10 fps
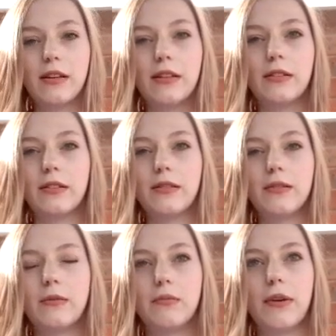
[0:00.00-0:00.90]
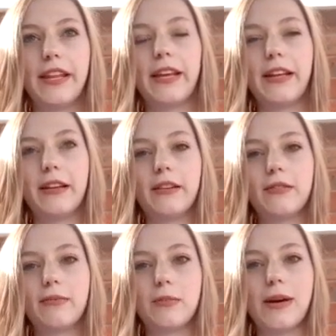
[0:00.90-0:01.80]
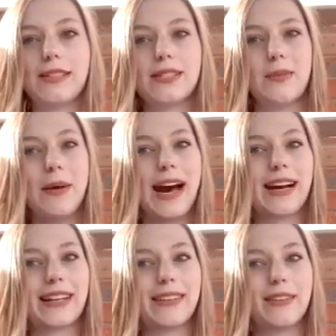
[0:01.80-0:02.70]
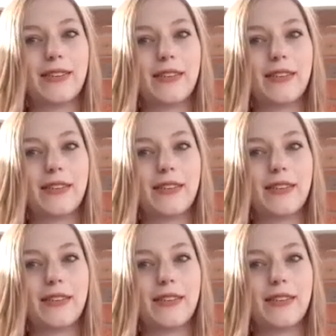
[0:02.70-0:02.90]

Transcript: and bringing the master back